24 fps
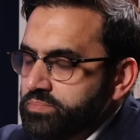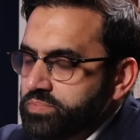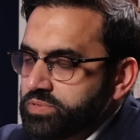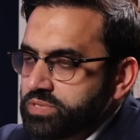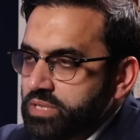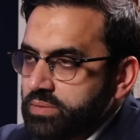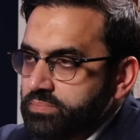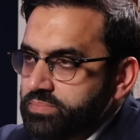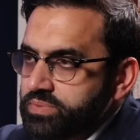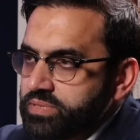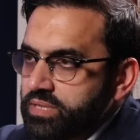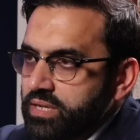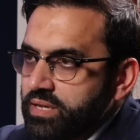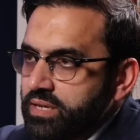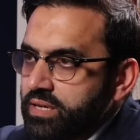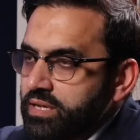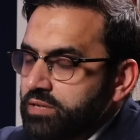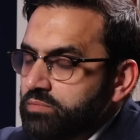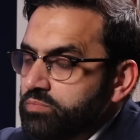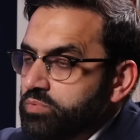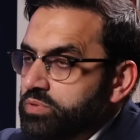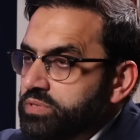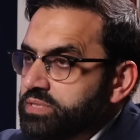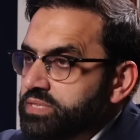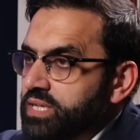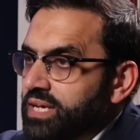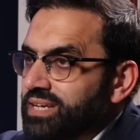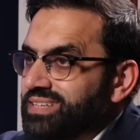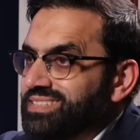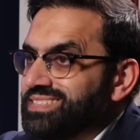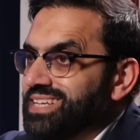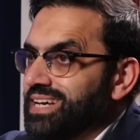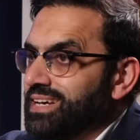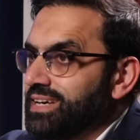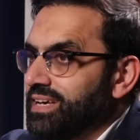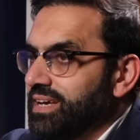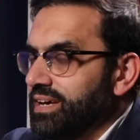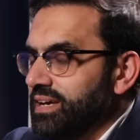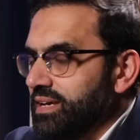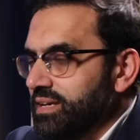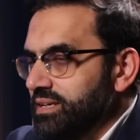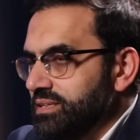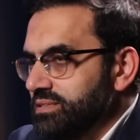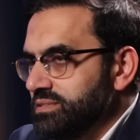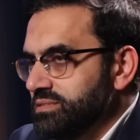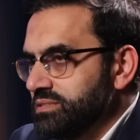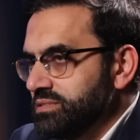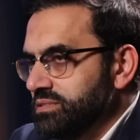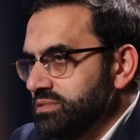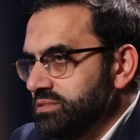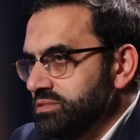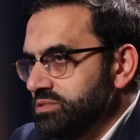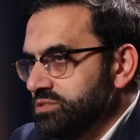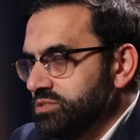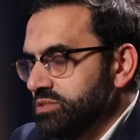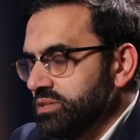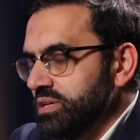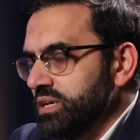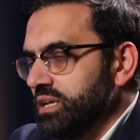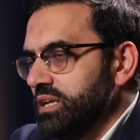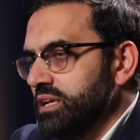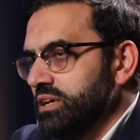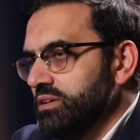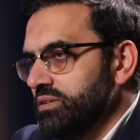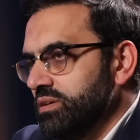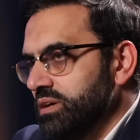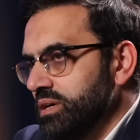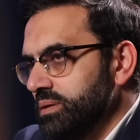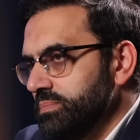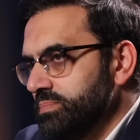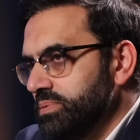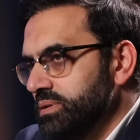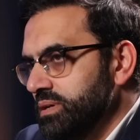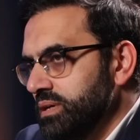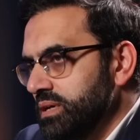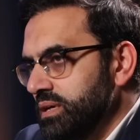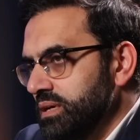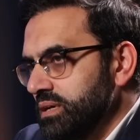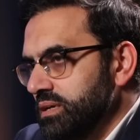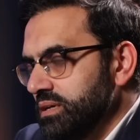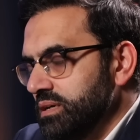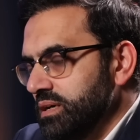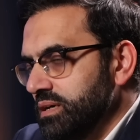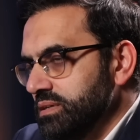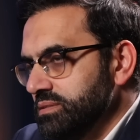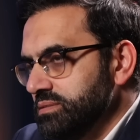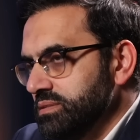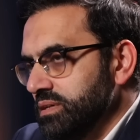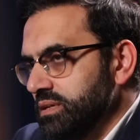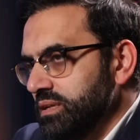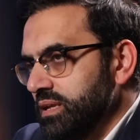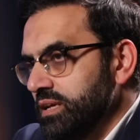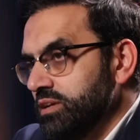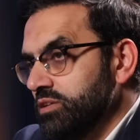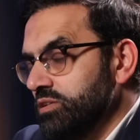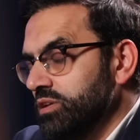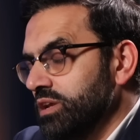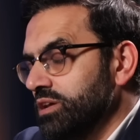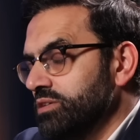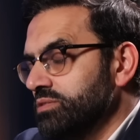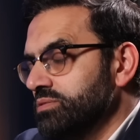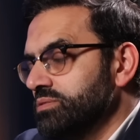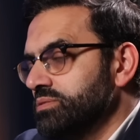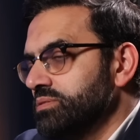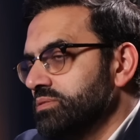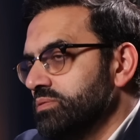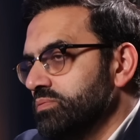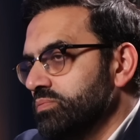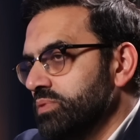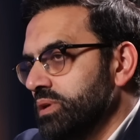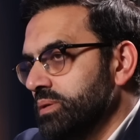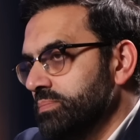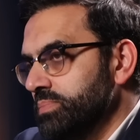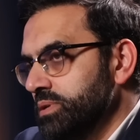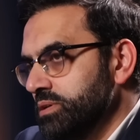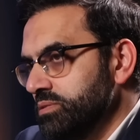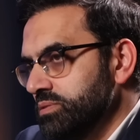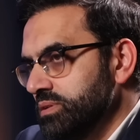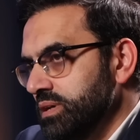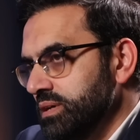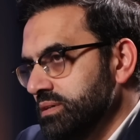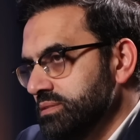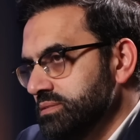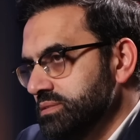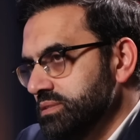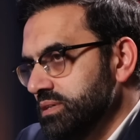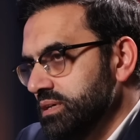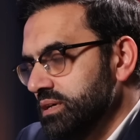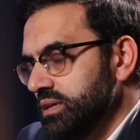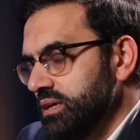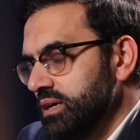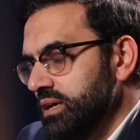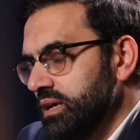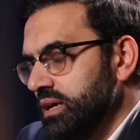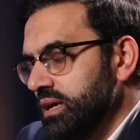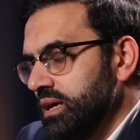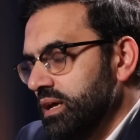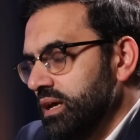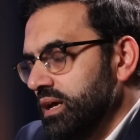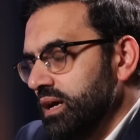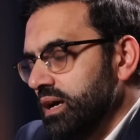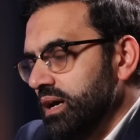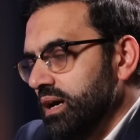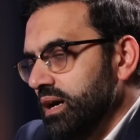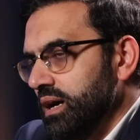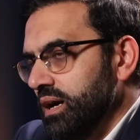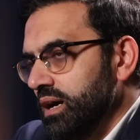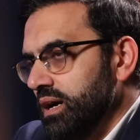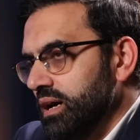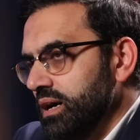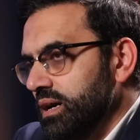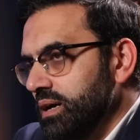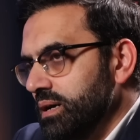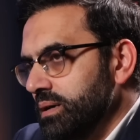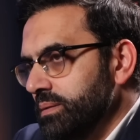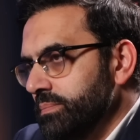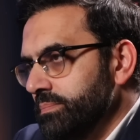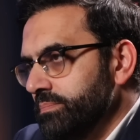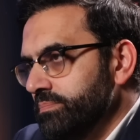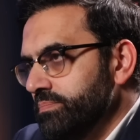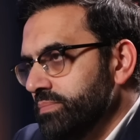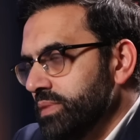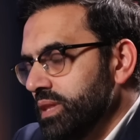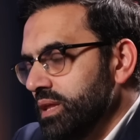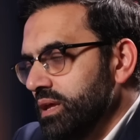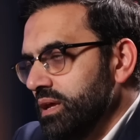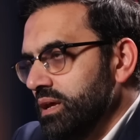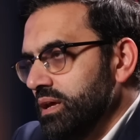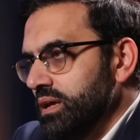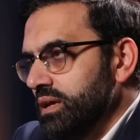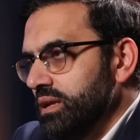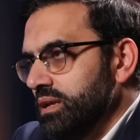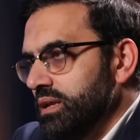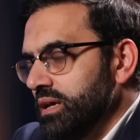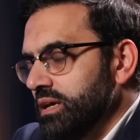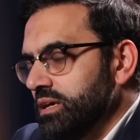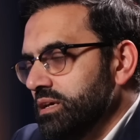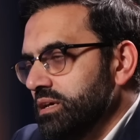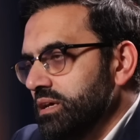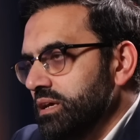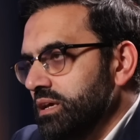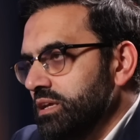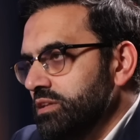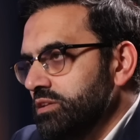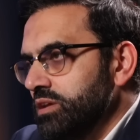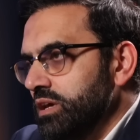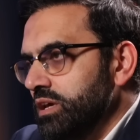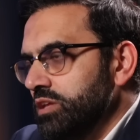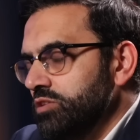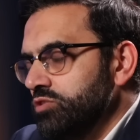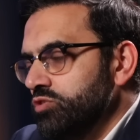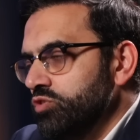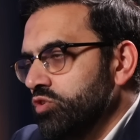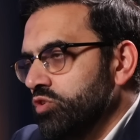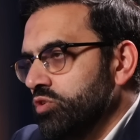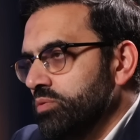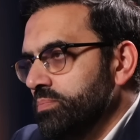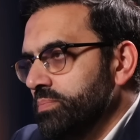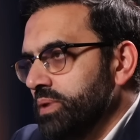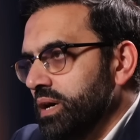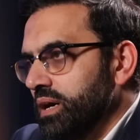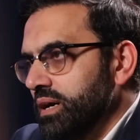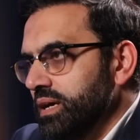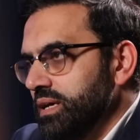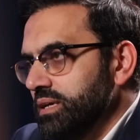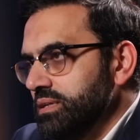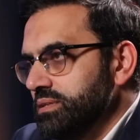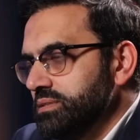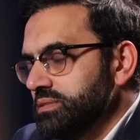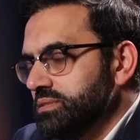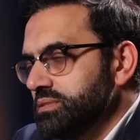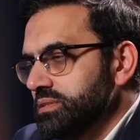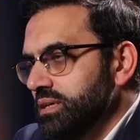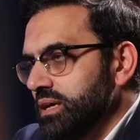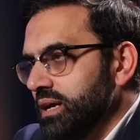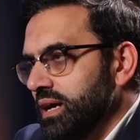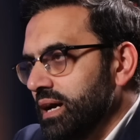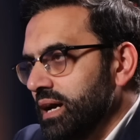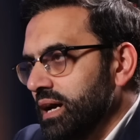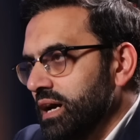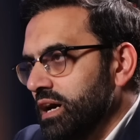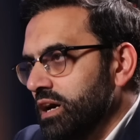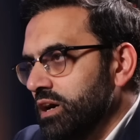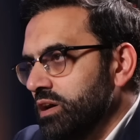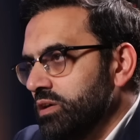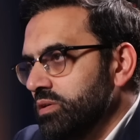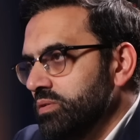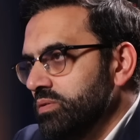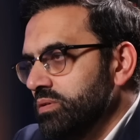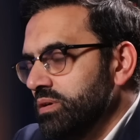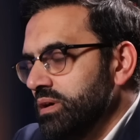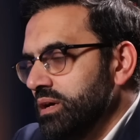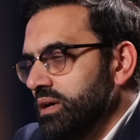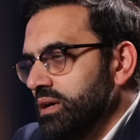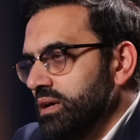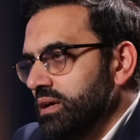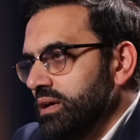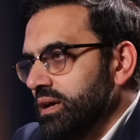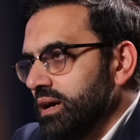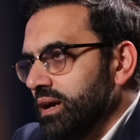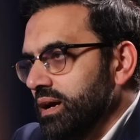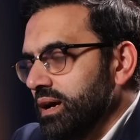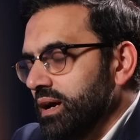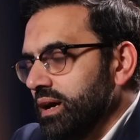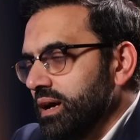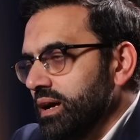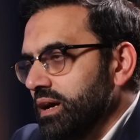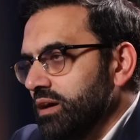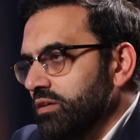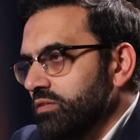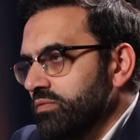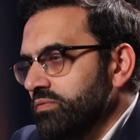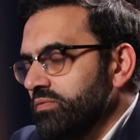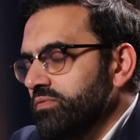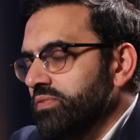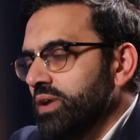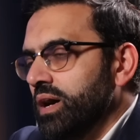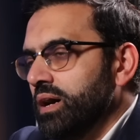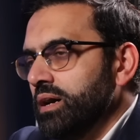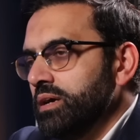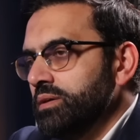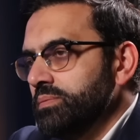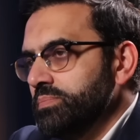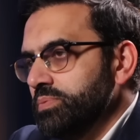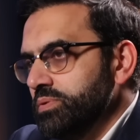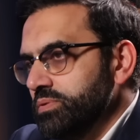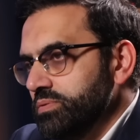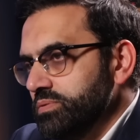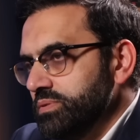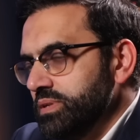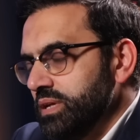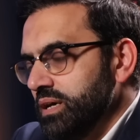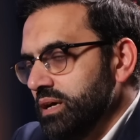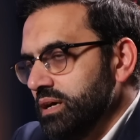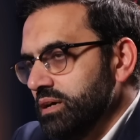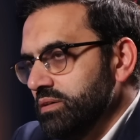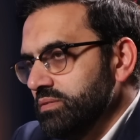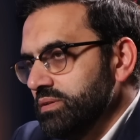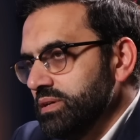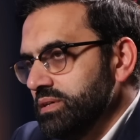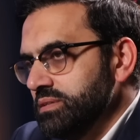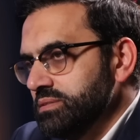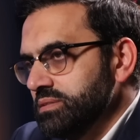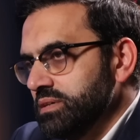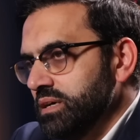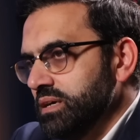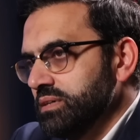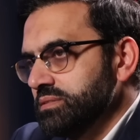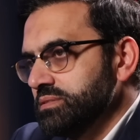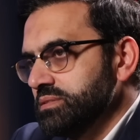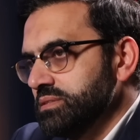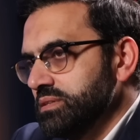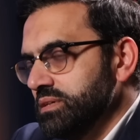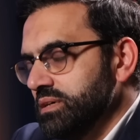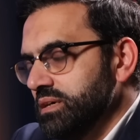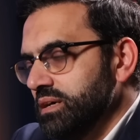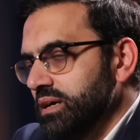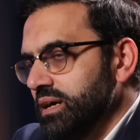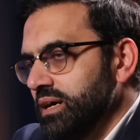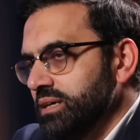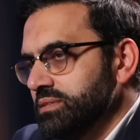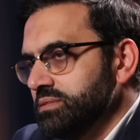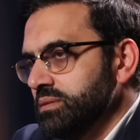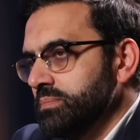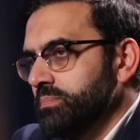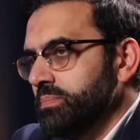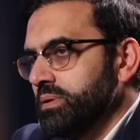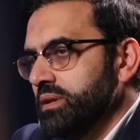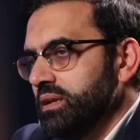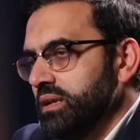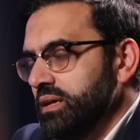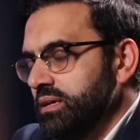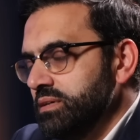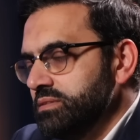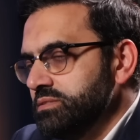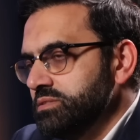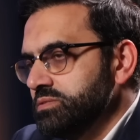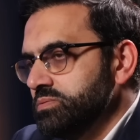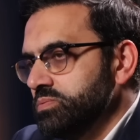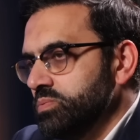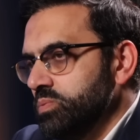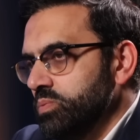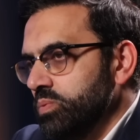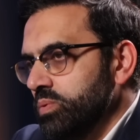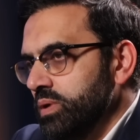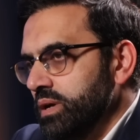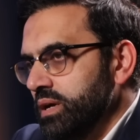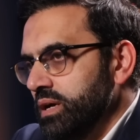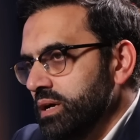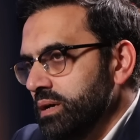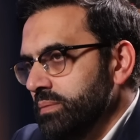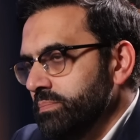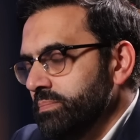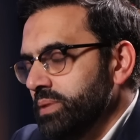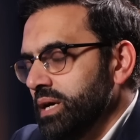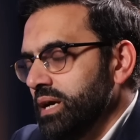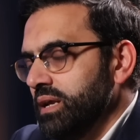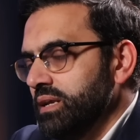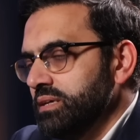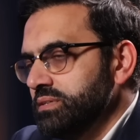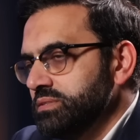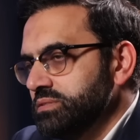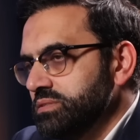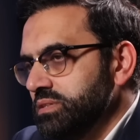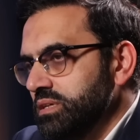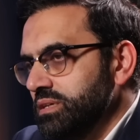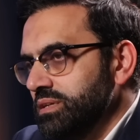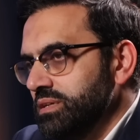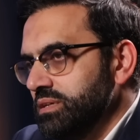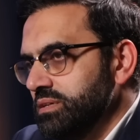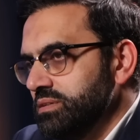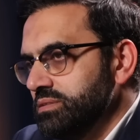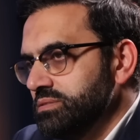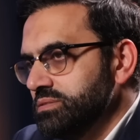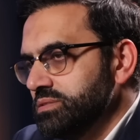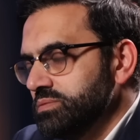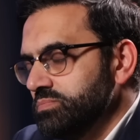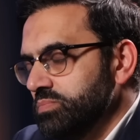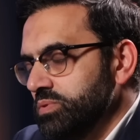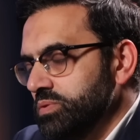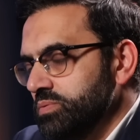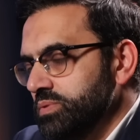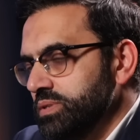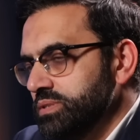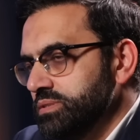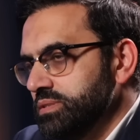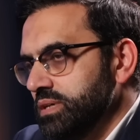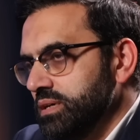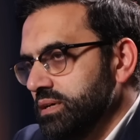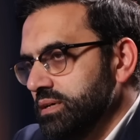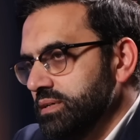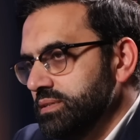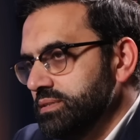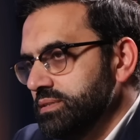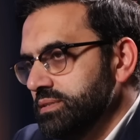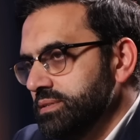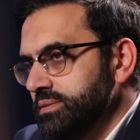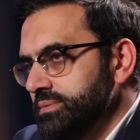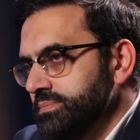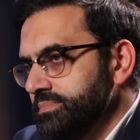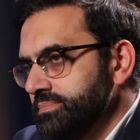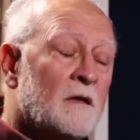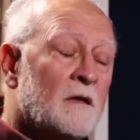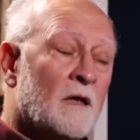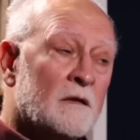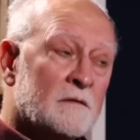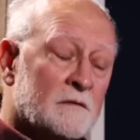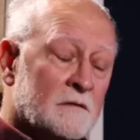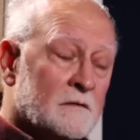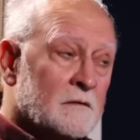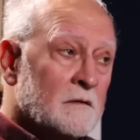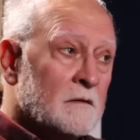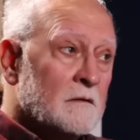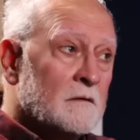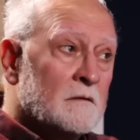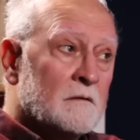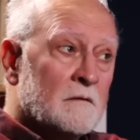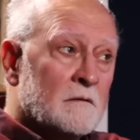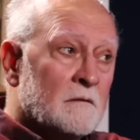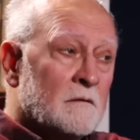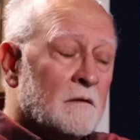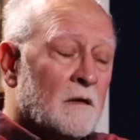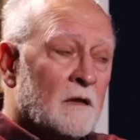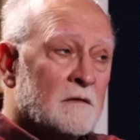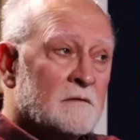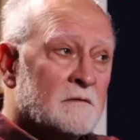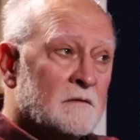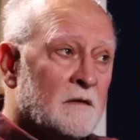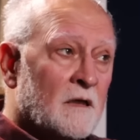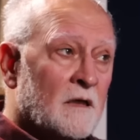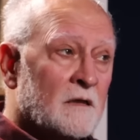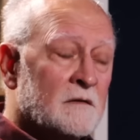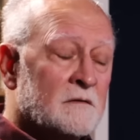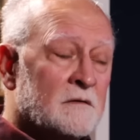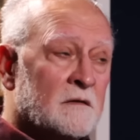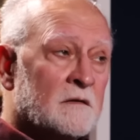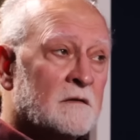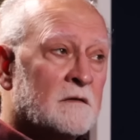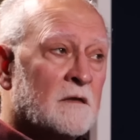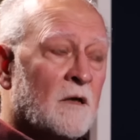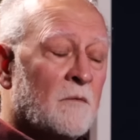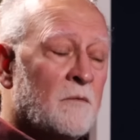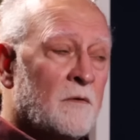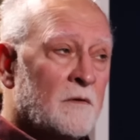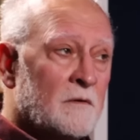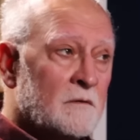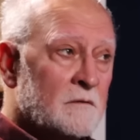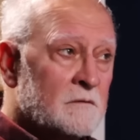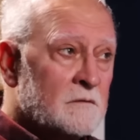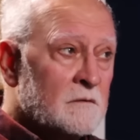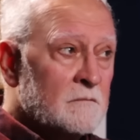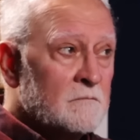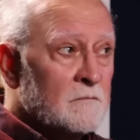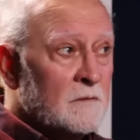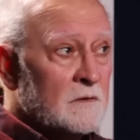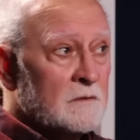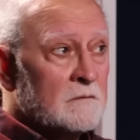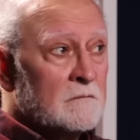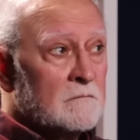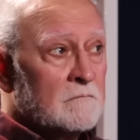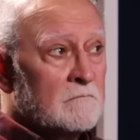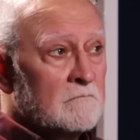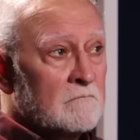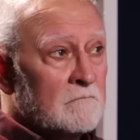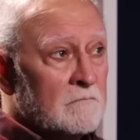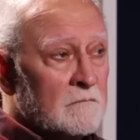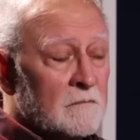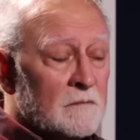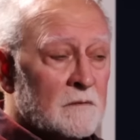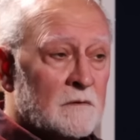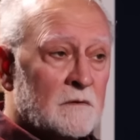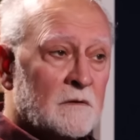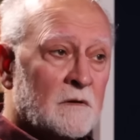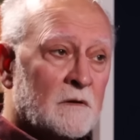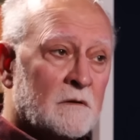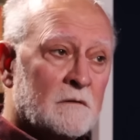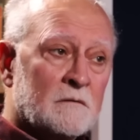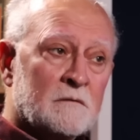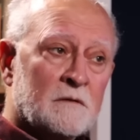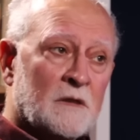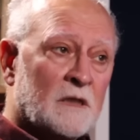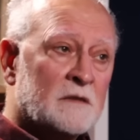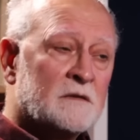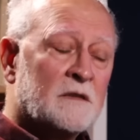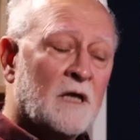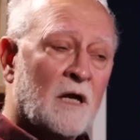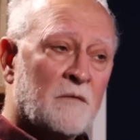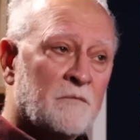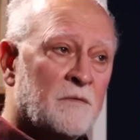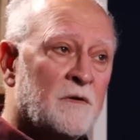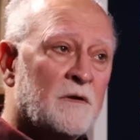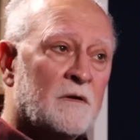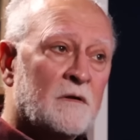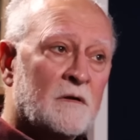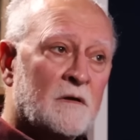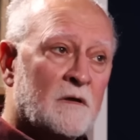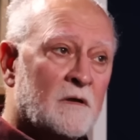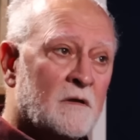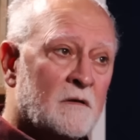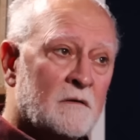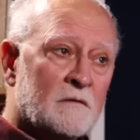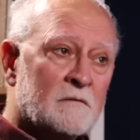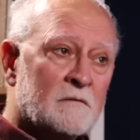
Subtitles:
Some say it will take decades to clear up Gaza, let alone rebuild Gaza. Like in your mind, how viable now is Gaza as a place where Palestinians will reside? Yes, Gaza is in rubble, but that can be